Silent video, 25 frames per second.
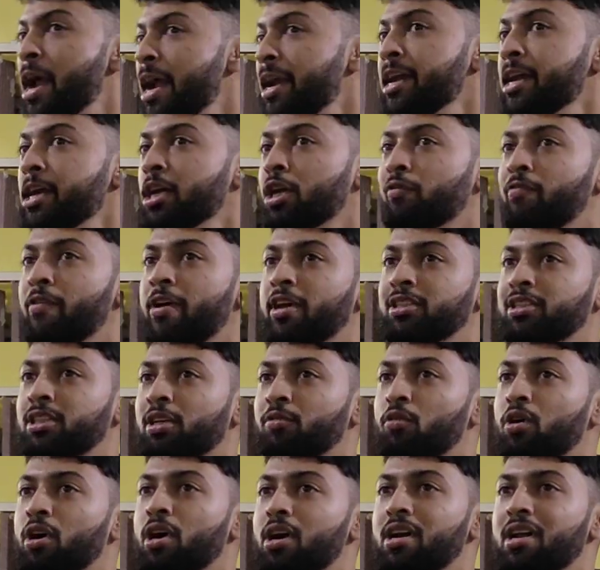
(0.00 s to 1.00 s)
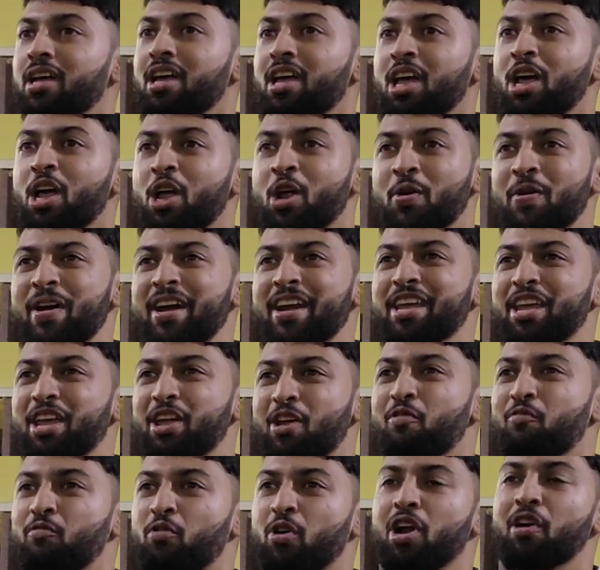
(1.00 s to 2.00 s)
ready to face the world,
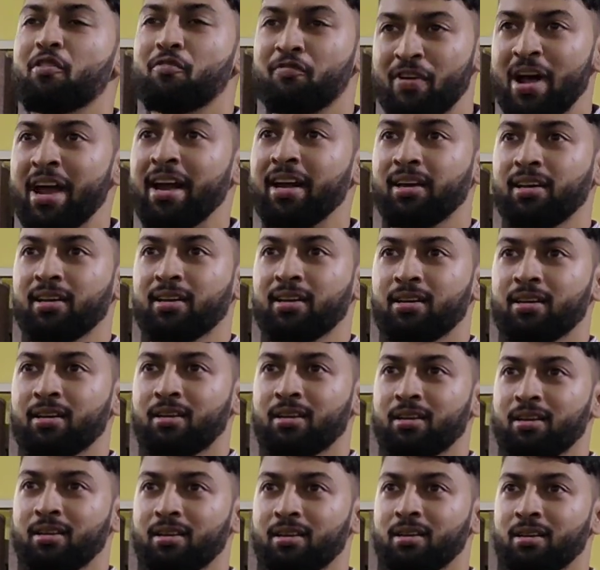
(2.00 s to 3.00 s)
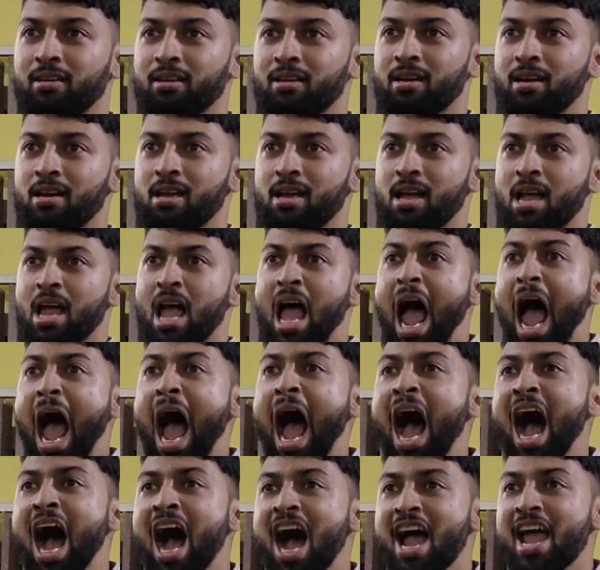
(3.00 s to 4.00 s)
ready for a fight.
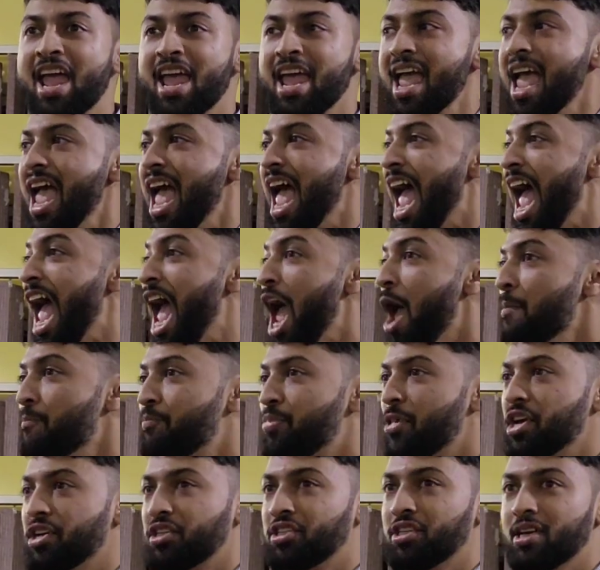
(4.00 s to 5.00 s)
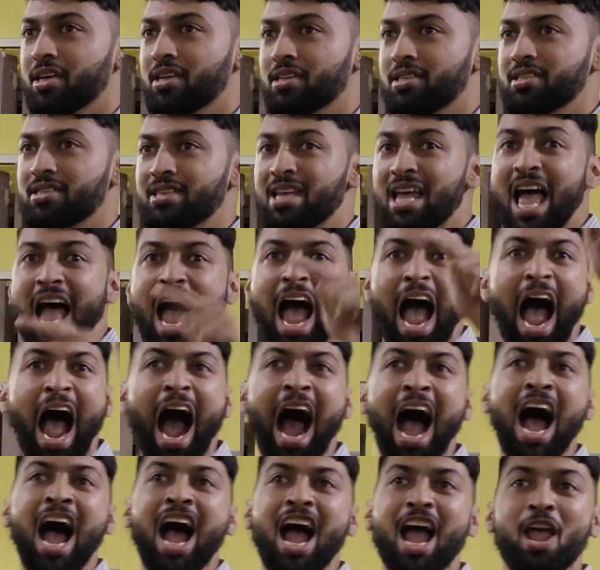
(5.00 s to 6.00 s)
I am precious,
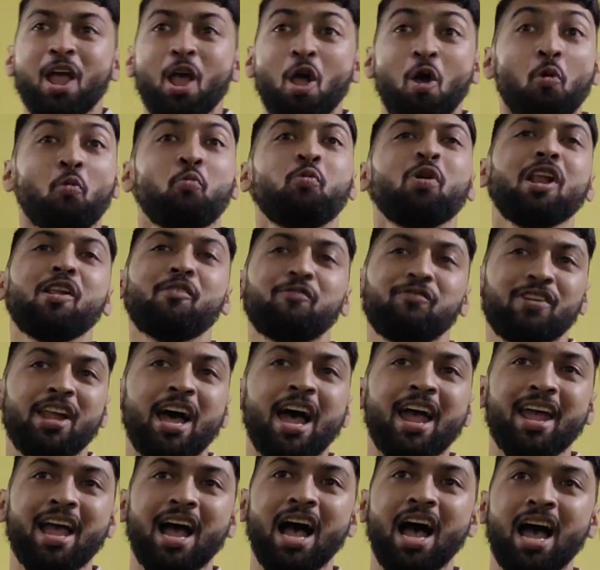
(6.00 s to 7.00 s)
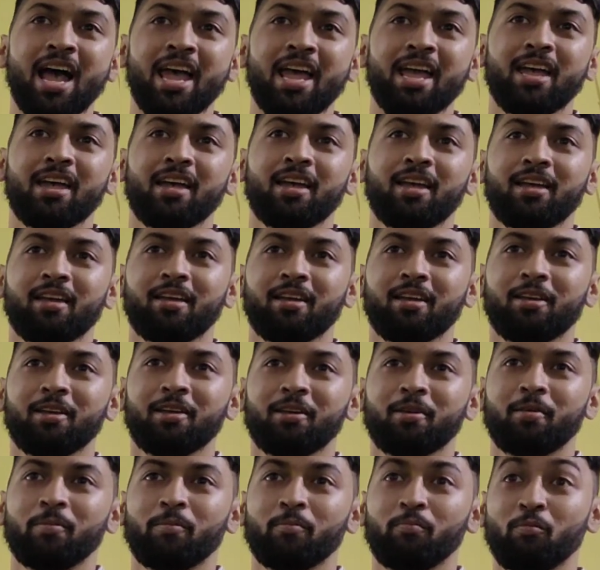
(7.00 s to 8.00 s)
I will fly high,
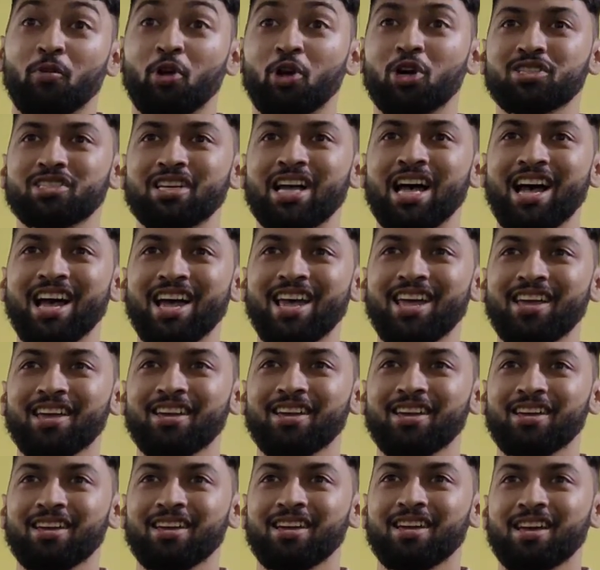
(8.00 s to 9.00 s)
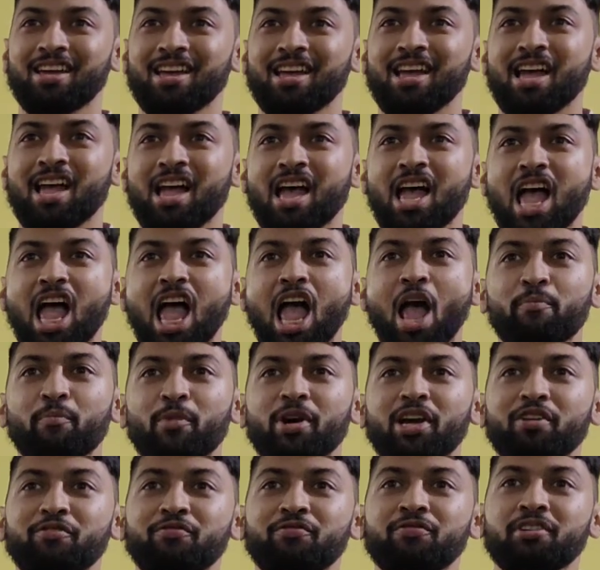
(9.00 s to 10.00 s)
because I am a
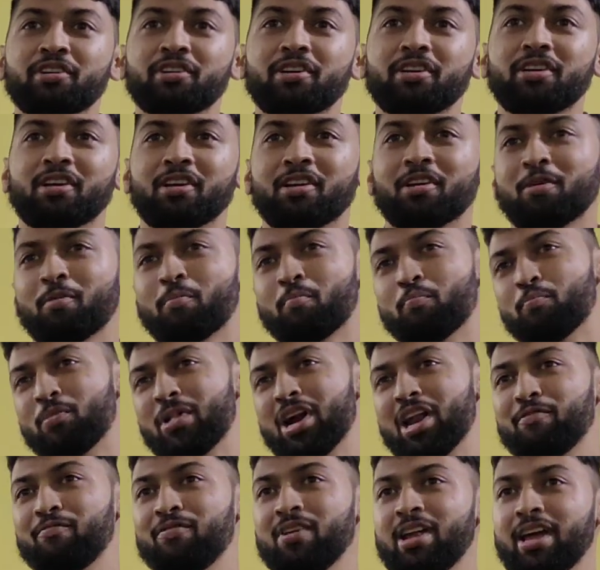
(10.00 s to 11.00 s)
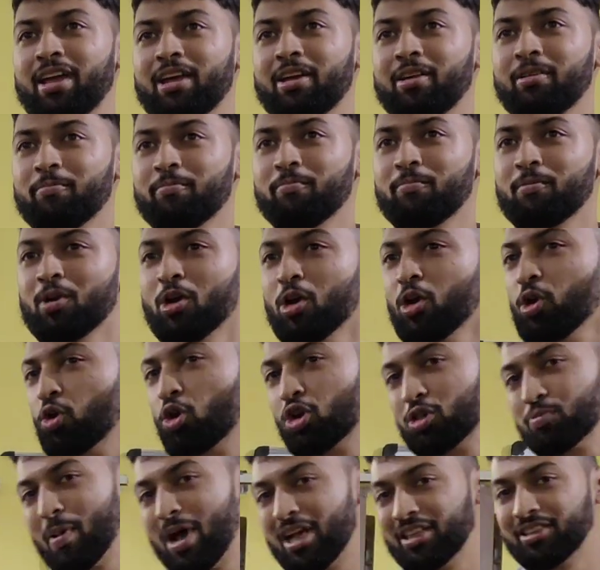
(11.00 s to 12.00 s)
different butterfly.
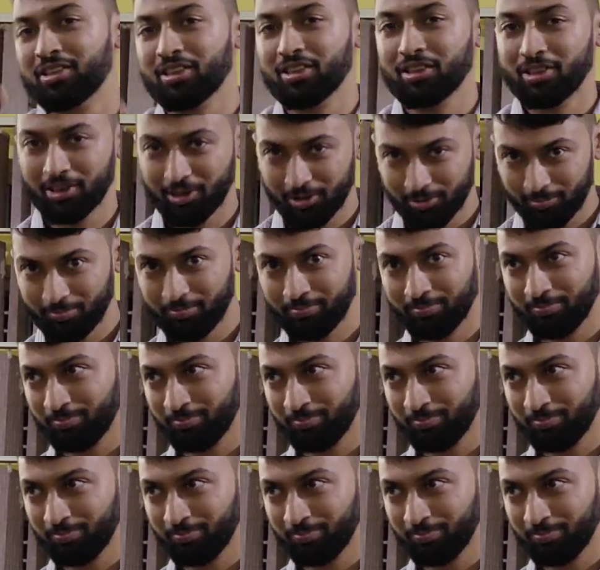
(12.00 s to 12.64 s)
Toastmasters.